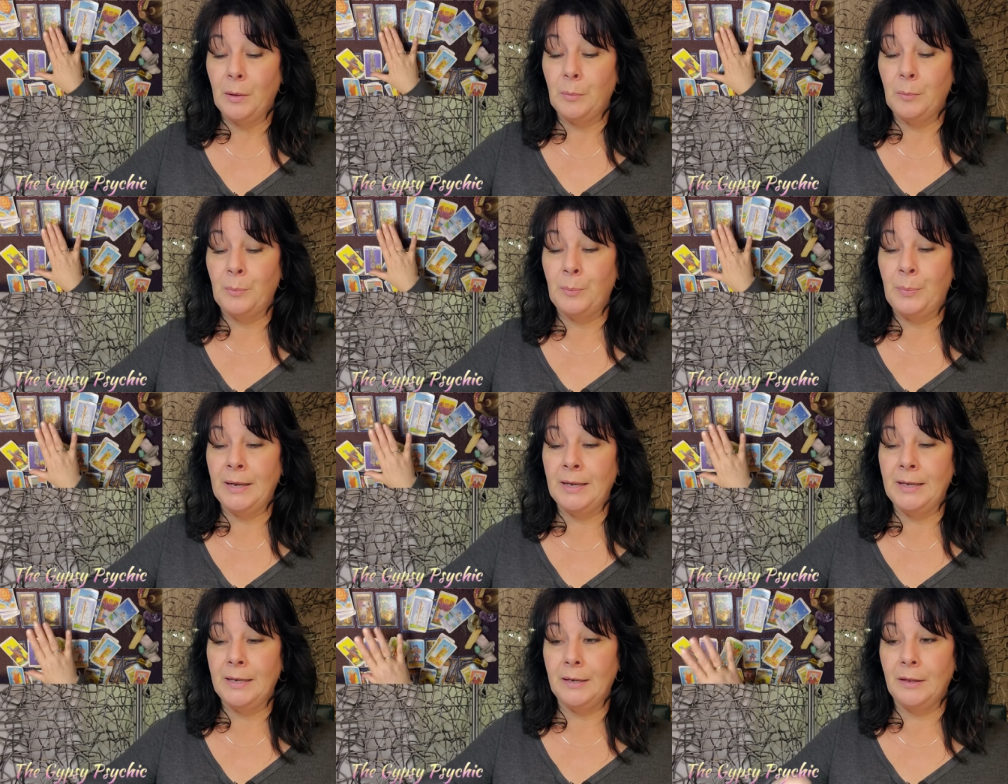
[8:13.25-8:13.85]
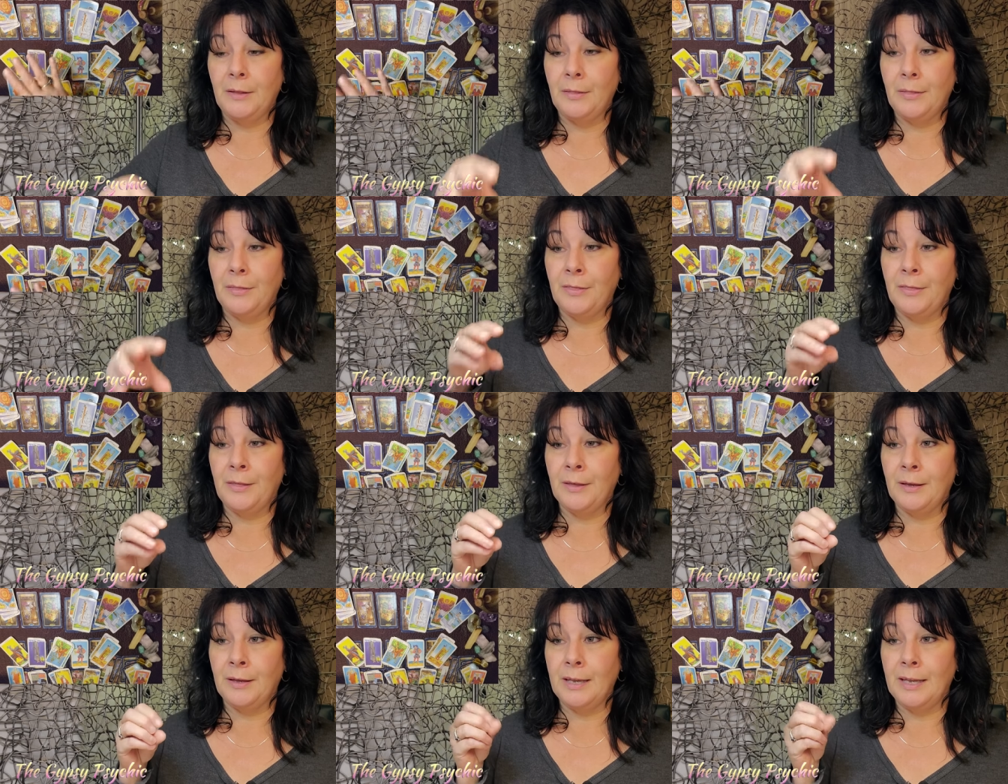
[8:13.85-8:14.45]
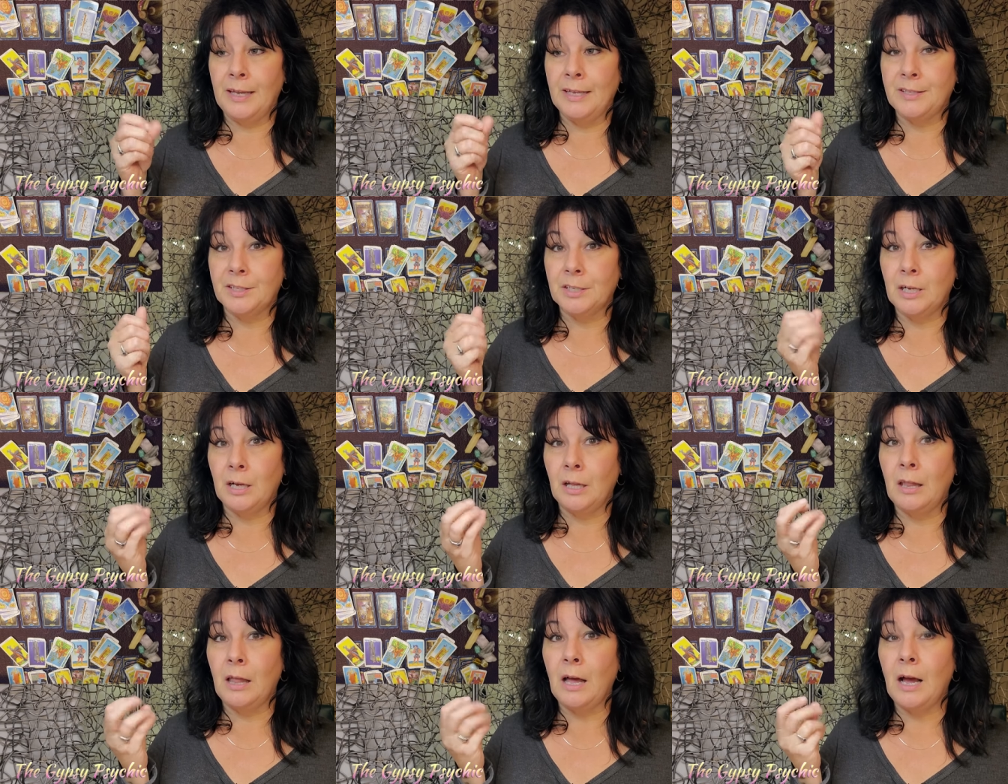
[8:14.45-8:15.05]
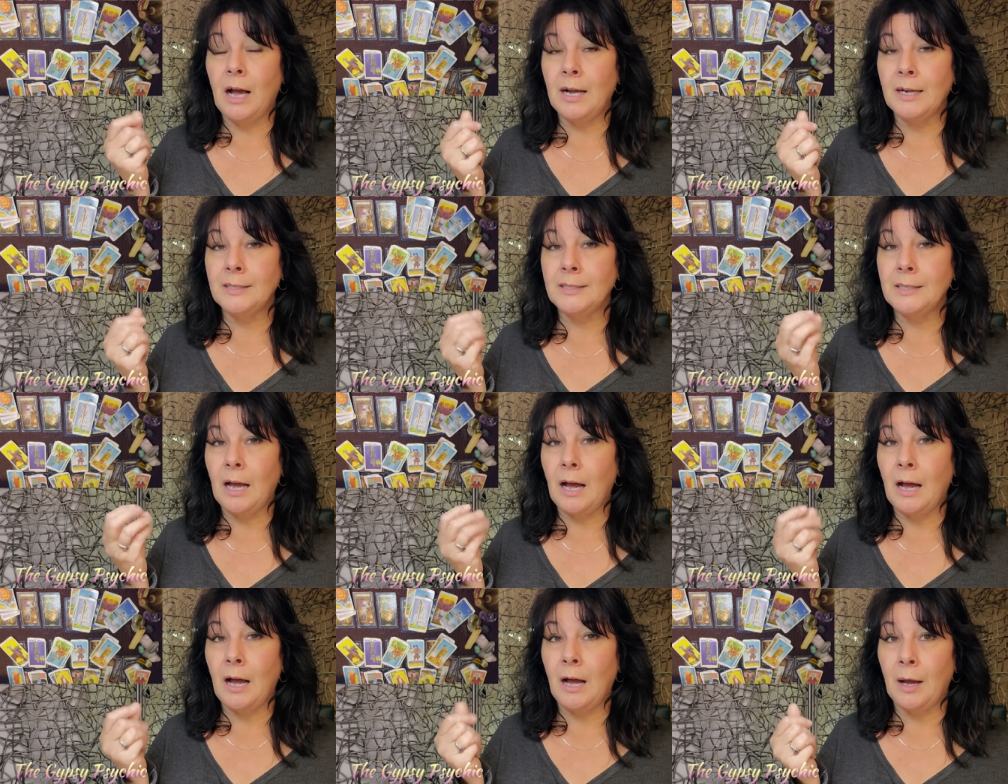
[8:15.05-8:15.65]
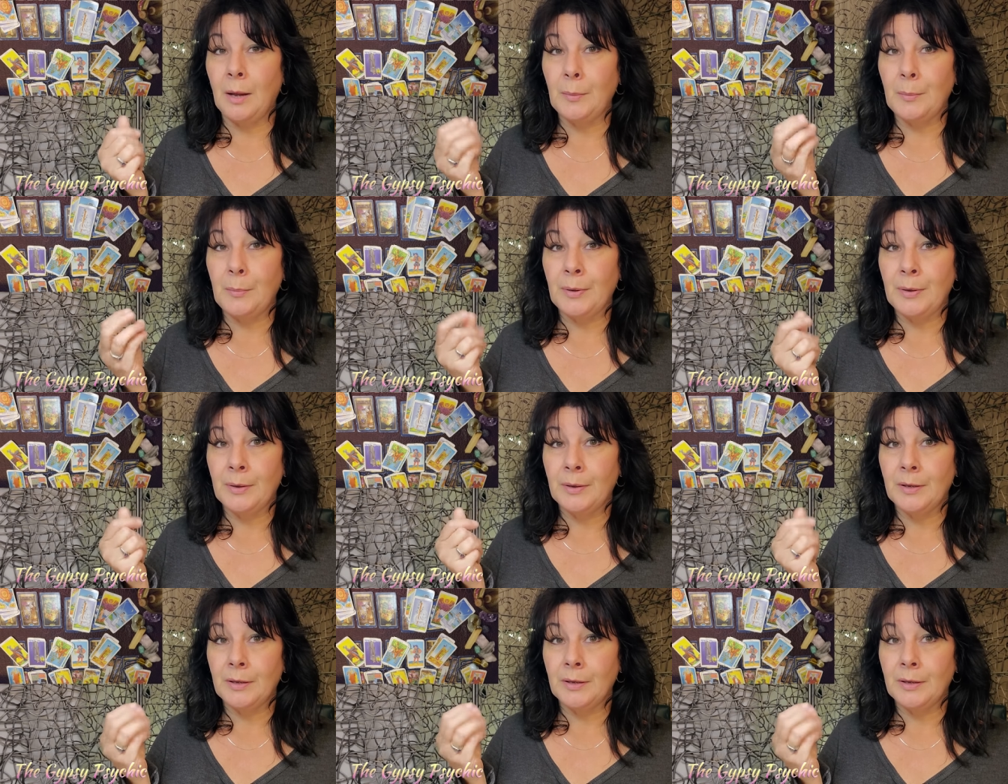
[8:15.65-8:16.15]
but the it's clogged up.